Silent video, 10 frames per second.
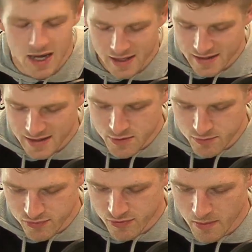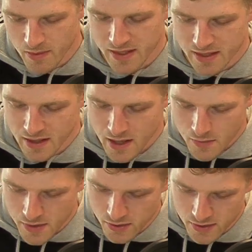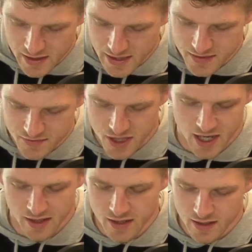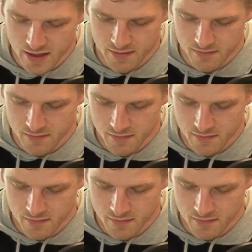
And I think that's probably, when you look at the likes of China and